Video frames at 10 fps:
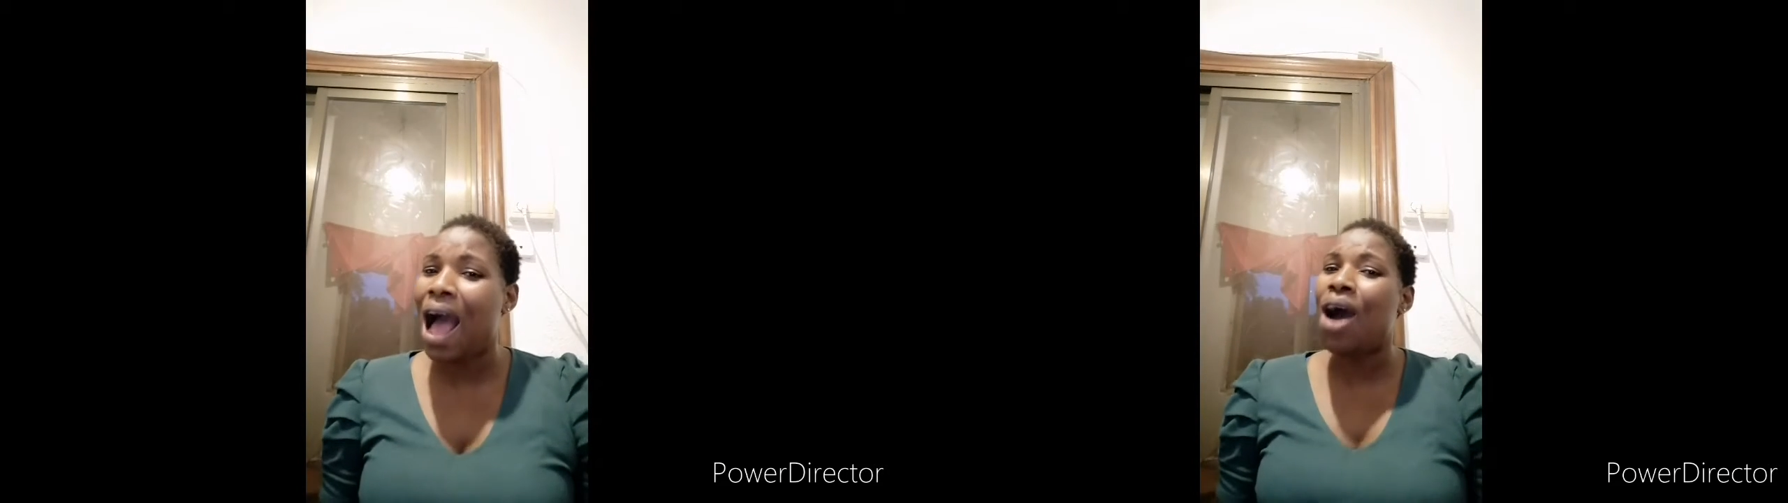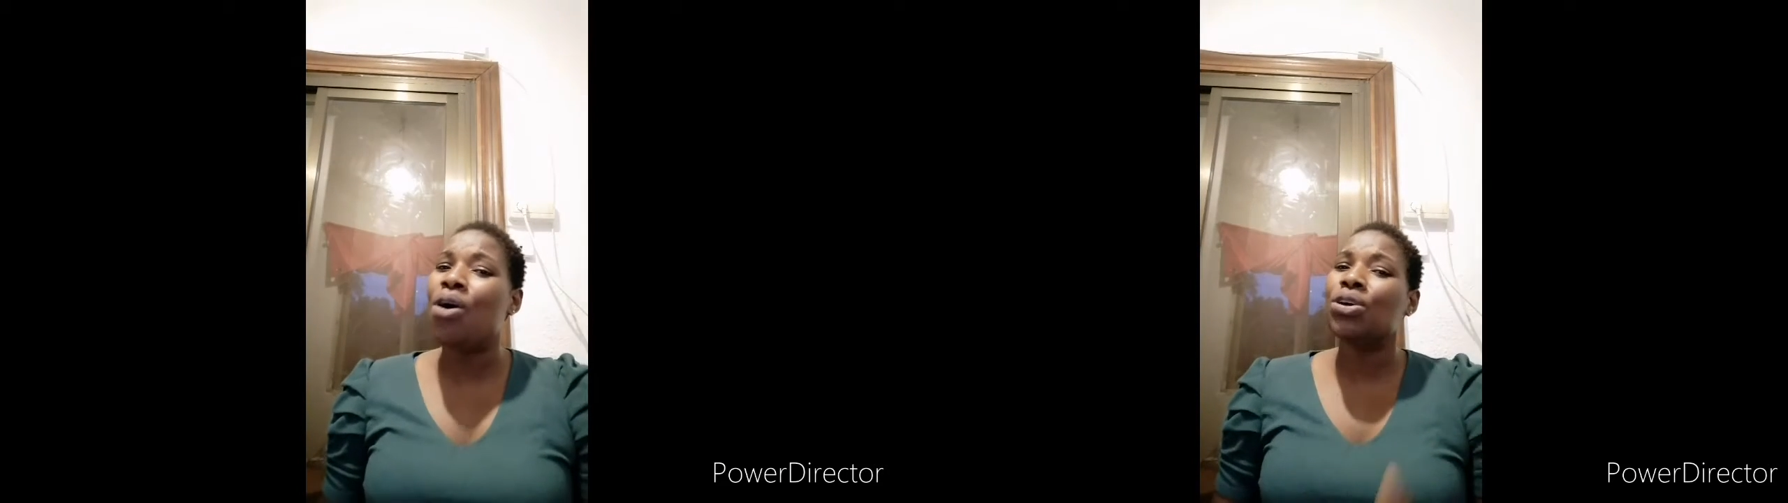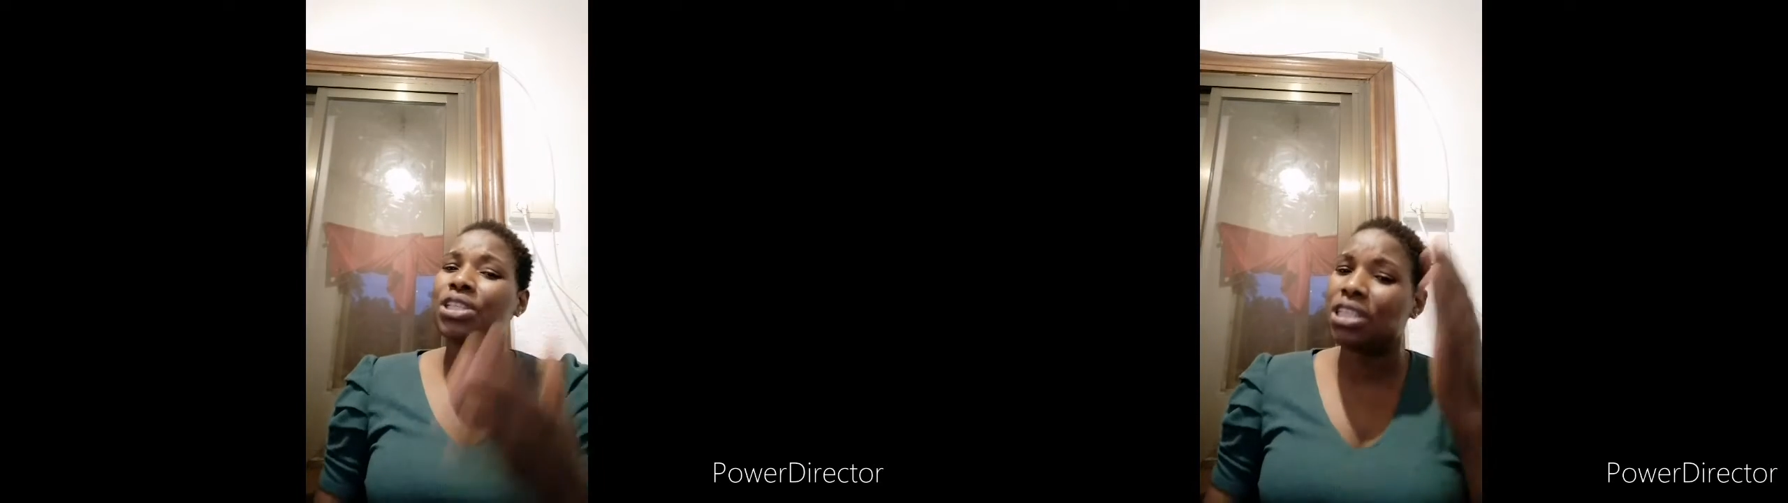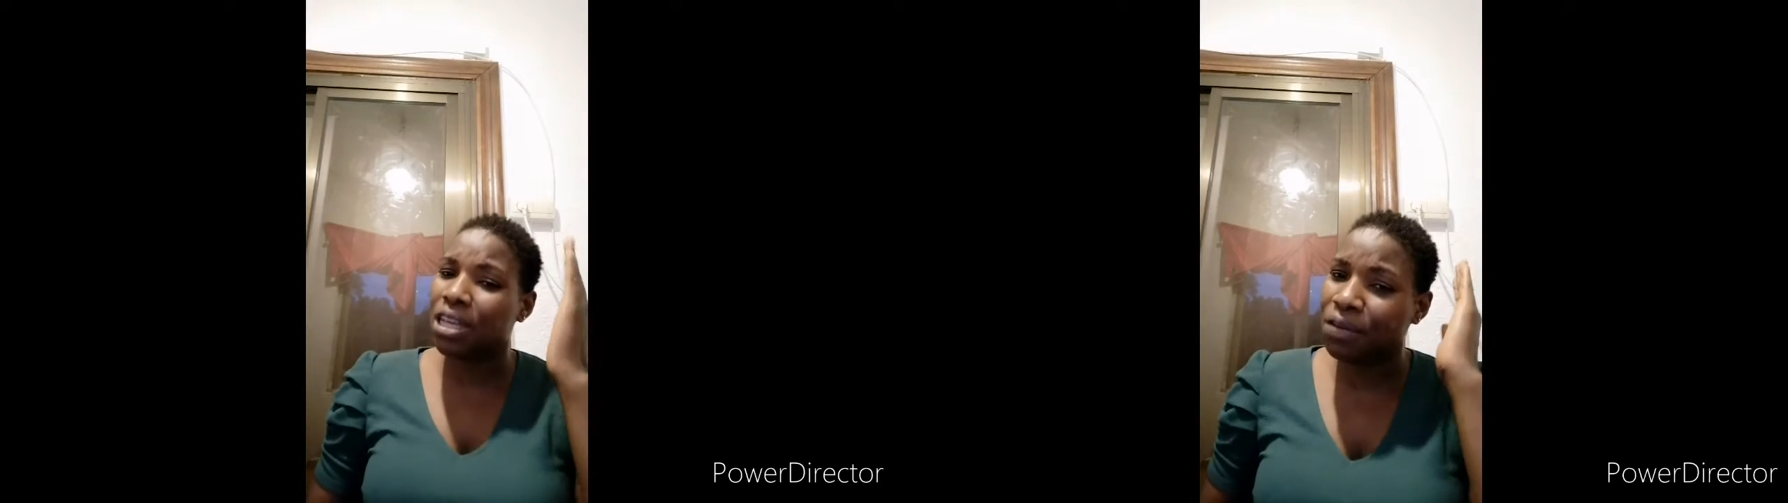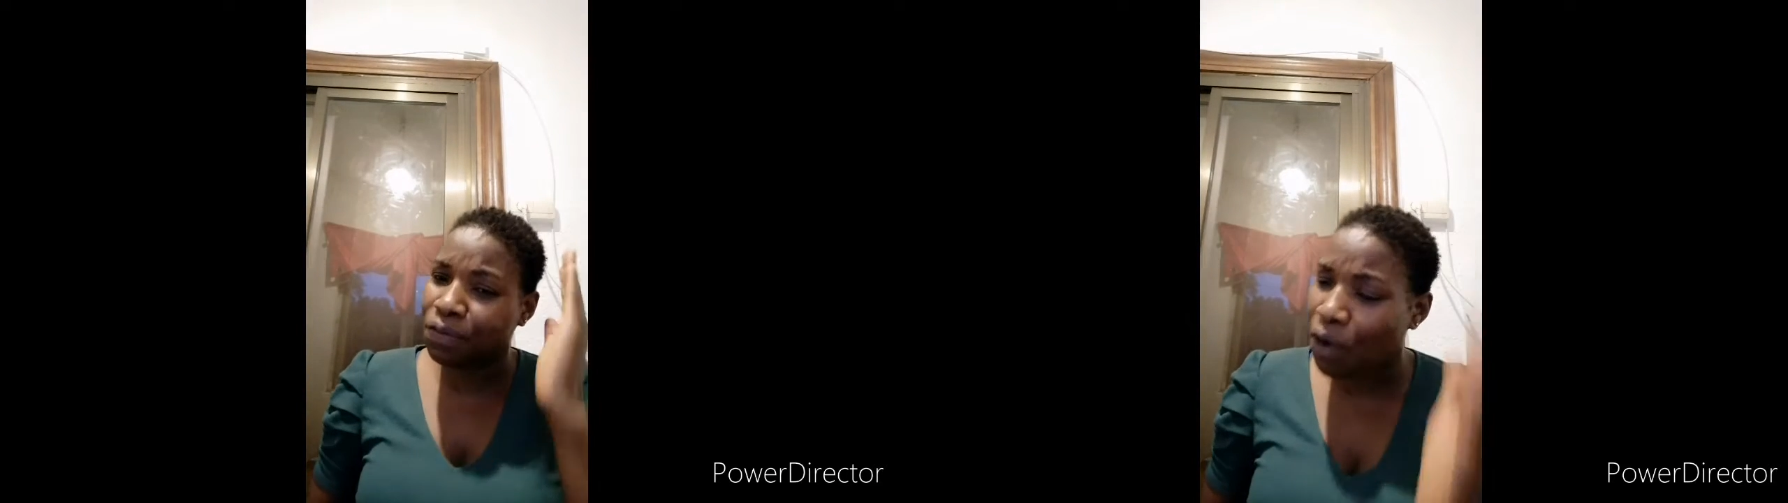How
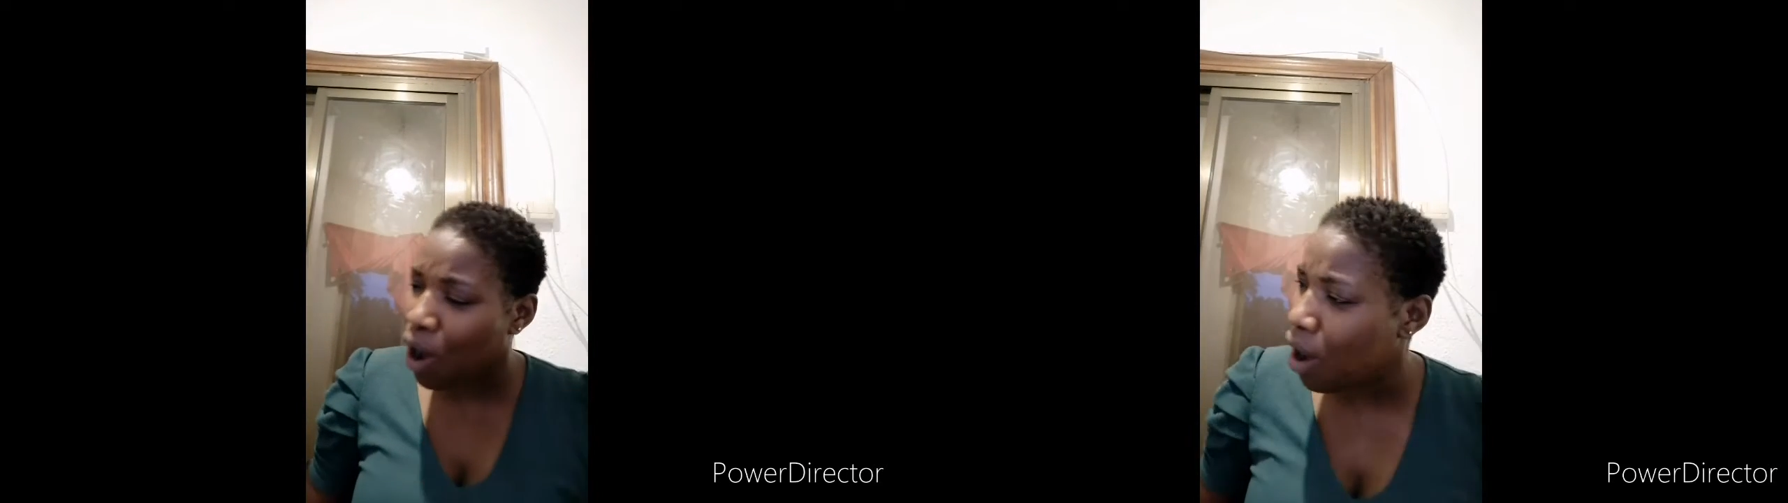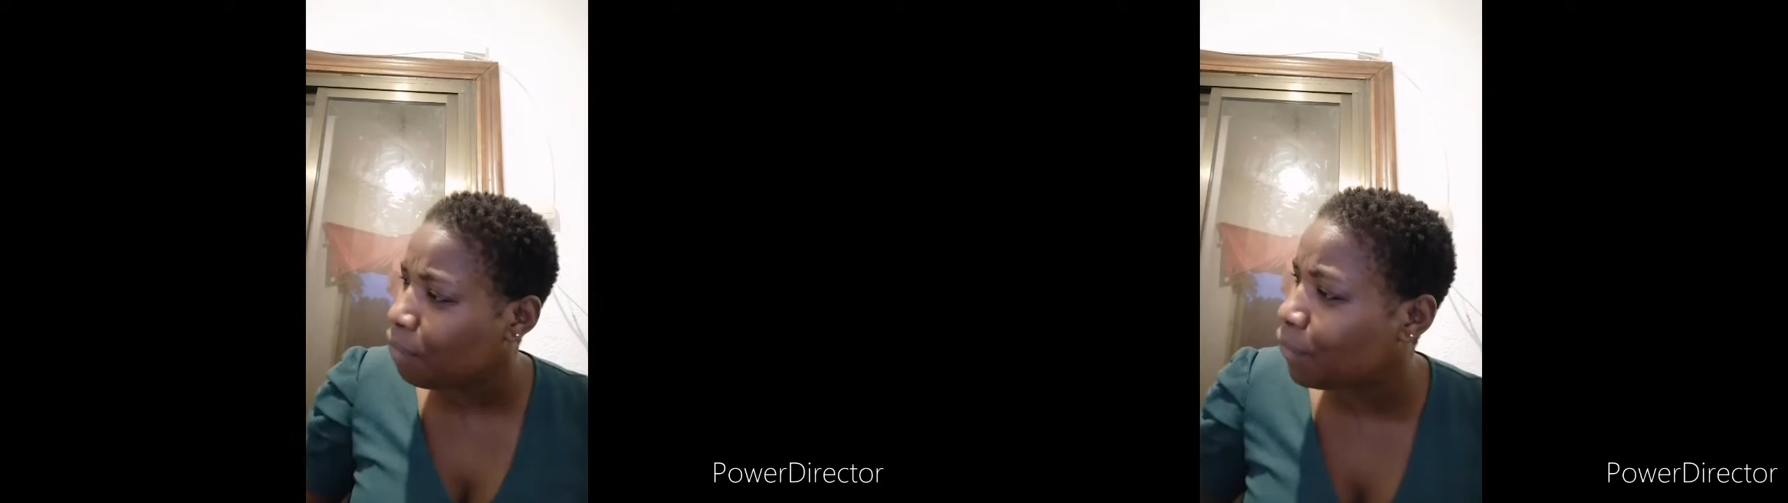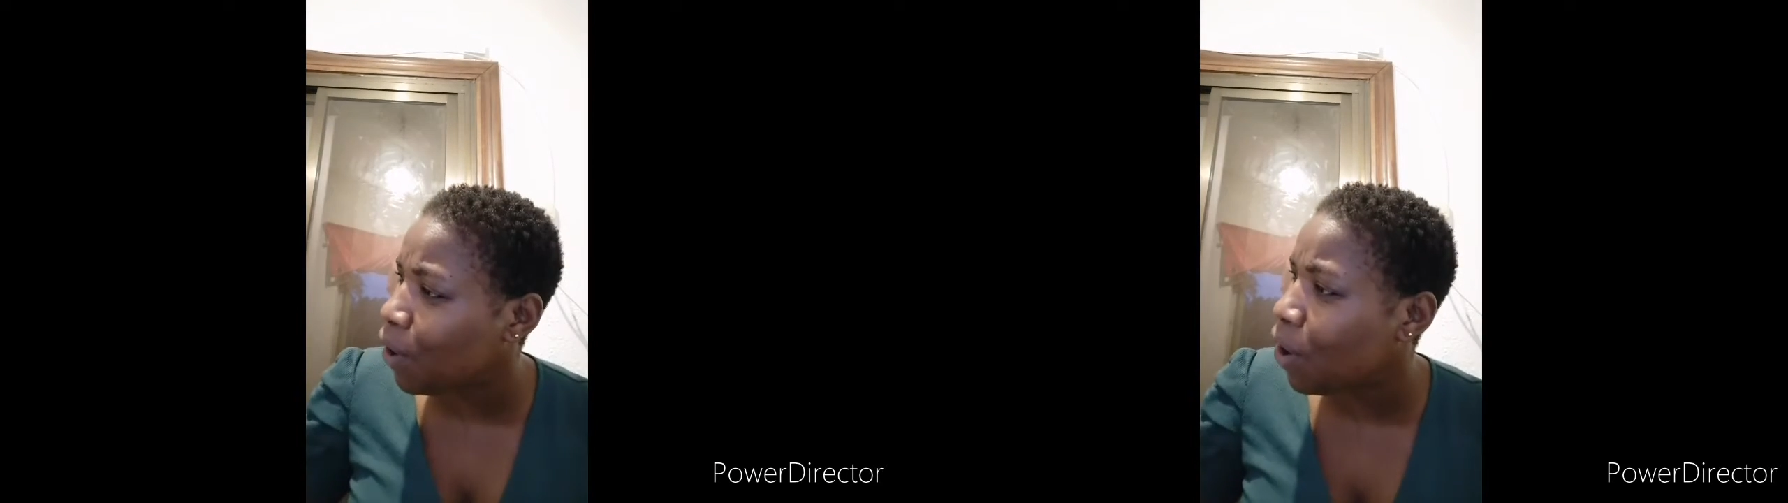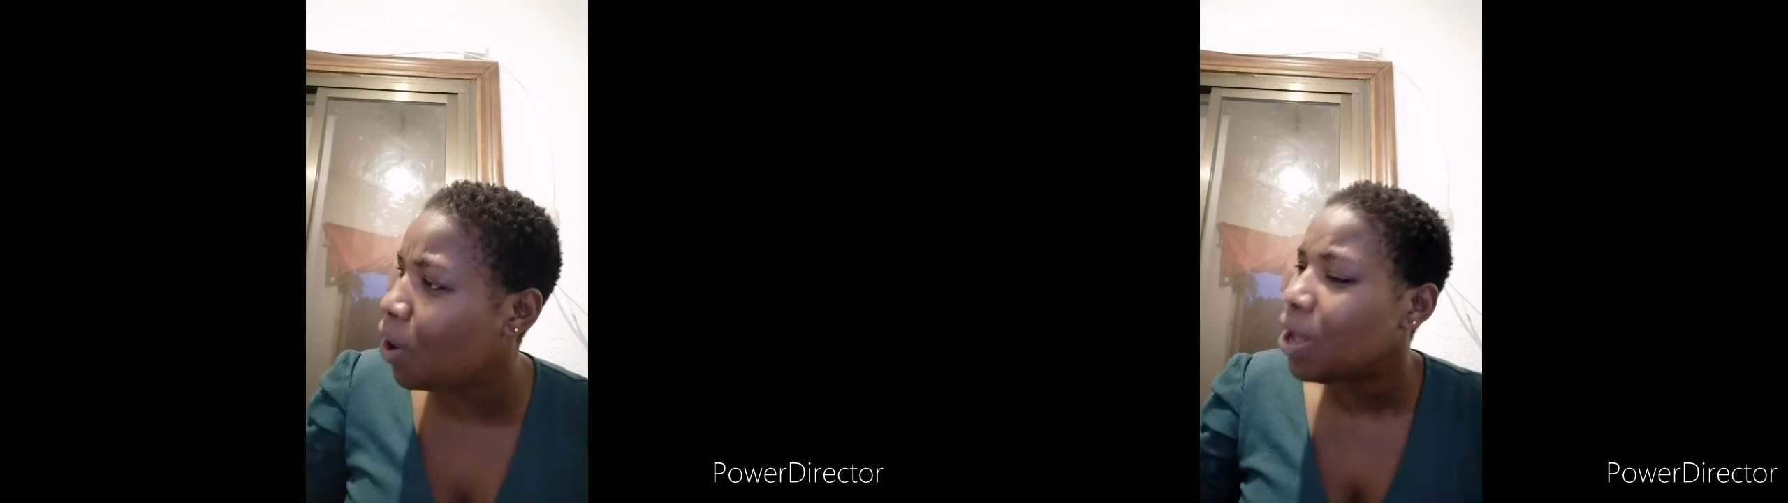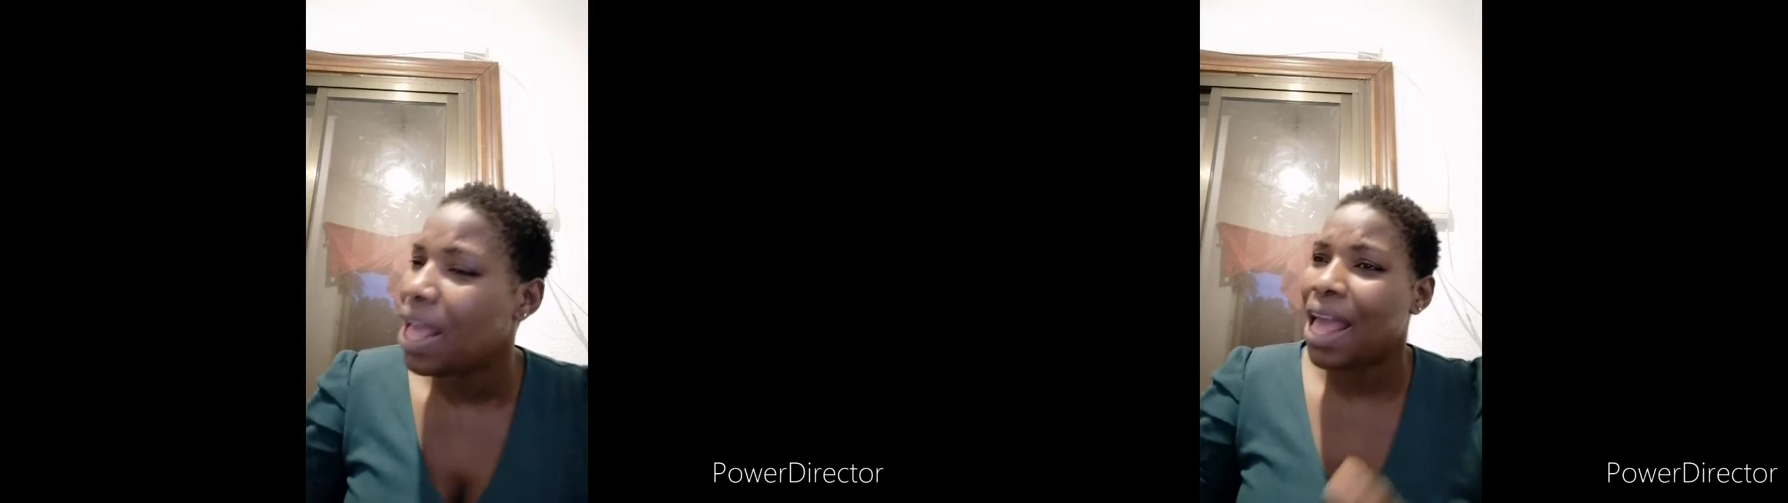she fall
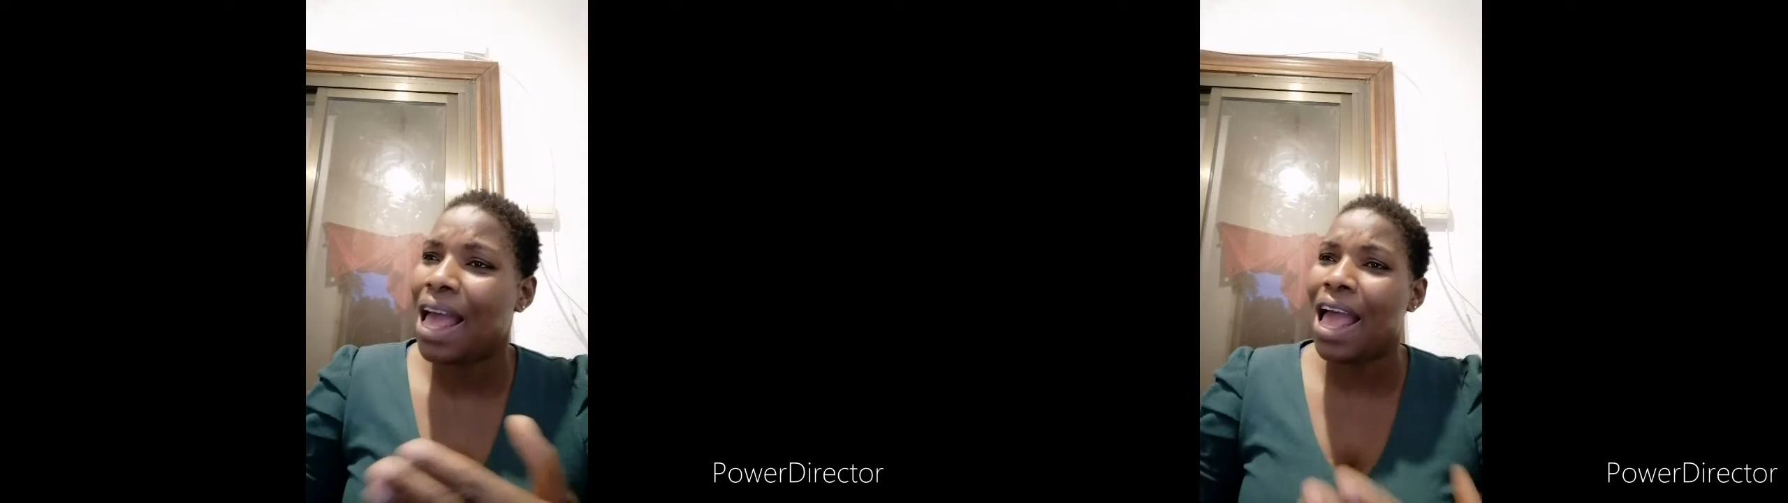for,